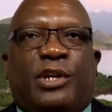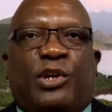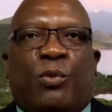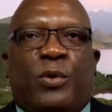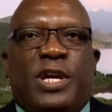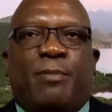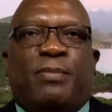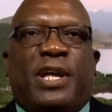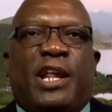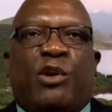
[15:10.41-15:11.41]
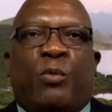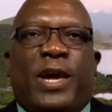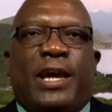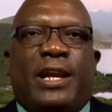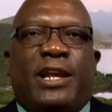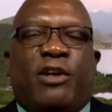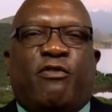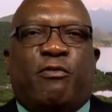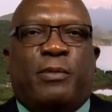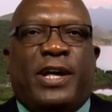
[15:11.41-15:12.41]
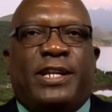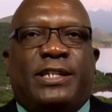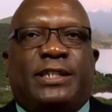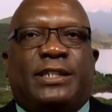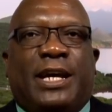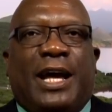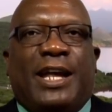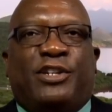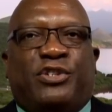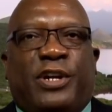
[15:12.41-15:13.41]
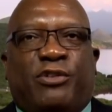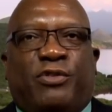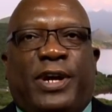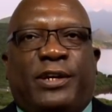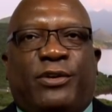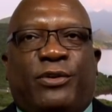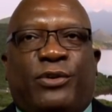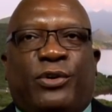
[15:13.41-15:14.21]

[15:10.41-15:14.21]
The weeping and wailing of mothers and children